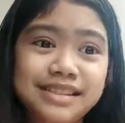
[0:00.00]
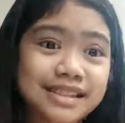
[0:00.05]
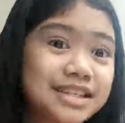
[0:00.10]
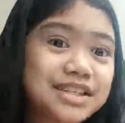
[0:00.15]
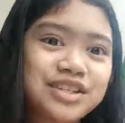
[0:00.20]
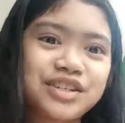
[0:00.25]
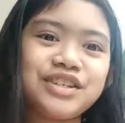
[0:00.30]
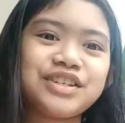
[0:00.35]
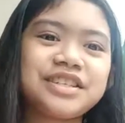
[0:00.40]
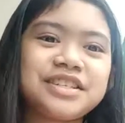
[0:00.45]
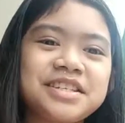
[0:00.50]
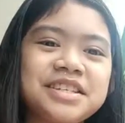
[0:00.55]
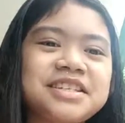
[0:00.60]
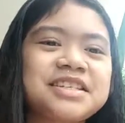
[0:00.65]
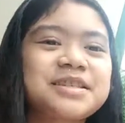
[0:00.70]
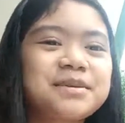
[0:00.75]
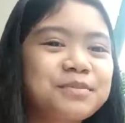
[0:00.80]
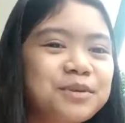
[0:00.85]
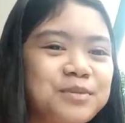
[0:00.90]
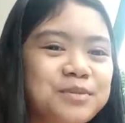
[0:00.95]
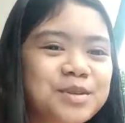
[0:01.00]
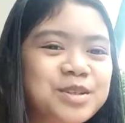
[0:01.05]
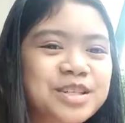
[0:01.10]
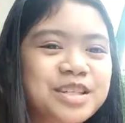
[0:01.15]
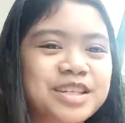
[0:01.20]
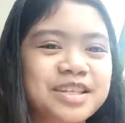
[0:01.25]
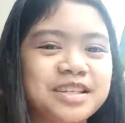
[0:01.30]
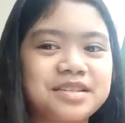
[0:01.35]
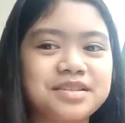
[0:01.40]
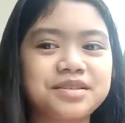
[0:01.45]
Scissors is a simple
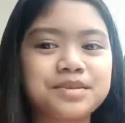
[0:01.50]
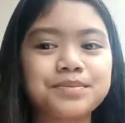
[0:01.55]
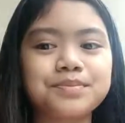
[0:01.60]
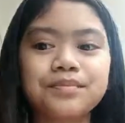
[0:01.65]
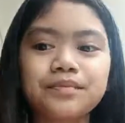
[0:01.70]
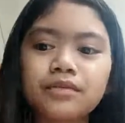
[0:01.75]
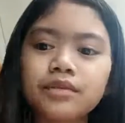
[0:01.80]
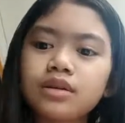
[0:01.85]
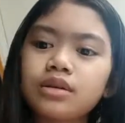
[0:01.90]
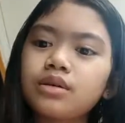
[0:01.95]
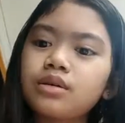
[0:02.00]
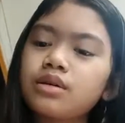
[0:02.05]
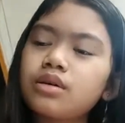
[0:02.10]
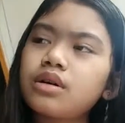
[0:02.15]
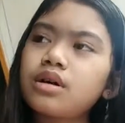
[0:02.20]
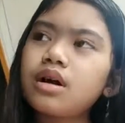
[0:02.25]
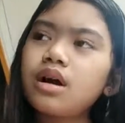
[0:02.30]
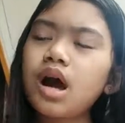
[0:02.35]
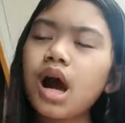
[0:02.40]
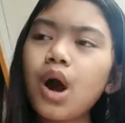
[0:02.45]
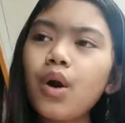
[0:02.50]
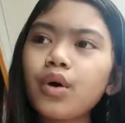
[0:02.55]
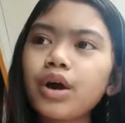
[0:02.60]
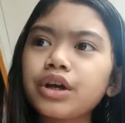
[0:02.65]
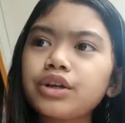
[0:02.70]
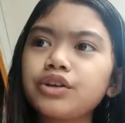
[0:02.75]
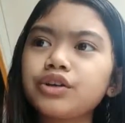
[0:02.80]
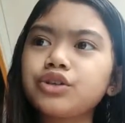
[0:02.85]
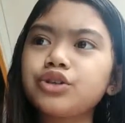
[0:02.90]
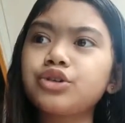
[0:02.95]
machine.
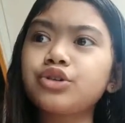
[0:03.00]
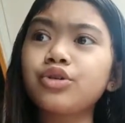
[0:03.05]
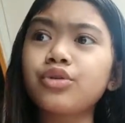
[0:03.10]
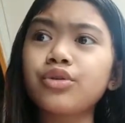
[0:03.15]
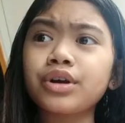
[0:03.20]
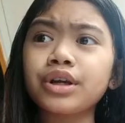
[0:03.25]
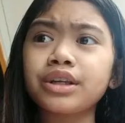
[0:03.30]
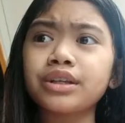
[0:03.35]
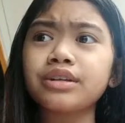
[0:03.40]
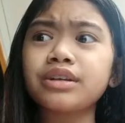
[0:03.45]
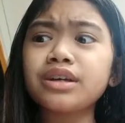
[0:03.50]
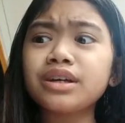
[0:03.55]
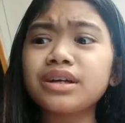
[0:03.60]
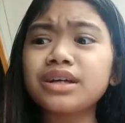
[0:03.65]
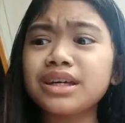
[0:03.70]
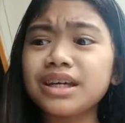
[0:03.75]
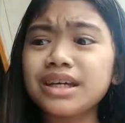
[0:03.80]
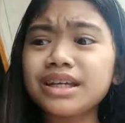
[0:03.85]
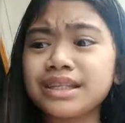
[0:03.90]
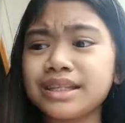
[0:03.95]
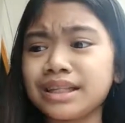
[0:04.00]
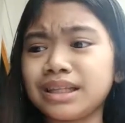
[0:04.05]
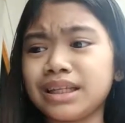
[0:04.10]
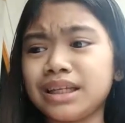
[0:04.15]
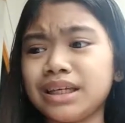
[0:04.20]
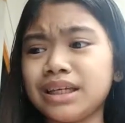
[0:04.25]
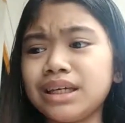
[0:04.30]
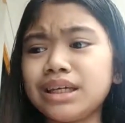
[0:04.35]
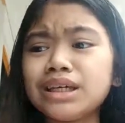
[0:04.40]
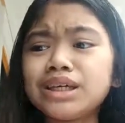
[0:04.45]
How can you join
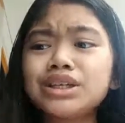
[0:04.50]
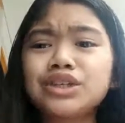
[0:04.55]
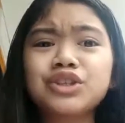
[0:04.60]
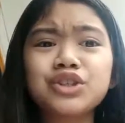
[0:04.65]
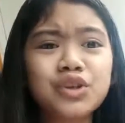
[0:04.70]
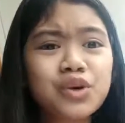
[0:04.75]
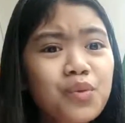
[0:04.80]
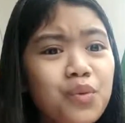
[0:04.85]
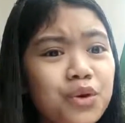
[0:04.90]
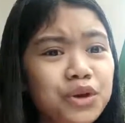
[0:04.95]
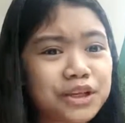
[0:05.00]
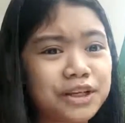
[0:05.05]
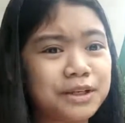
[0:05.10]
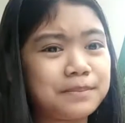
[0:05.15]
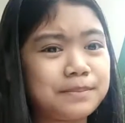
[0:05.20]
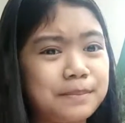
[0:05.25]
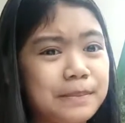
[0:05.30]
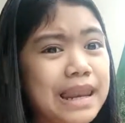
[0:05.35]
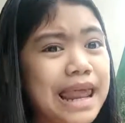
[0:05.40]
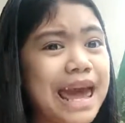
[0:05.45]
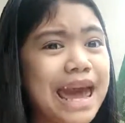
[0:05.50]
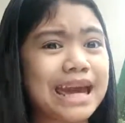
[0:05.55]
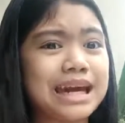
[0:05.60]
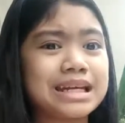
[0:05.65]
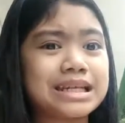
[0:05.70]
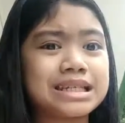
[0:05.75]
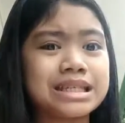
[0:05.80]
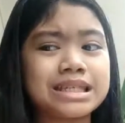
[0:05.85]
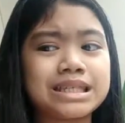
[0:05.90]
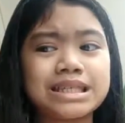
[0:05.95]
easily two wooden
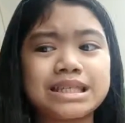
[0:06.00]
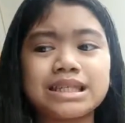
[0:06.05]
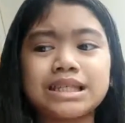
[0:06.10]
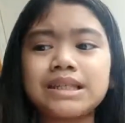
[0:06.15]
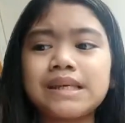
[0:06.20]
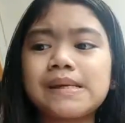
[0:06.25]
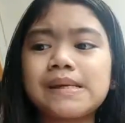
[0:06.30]
planks?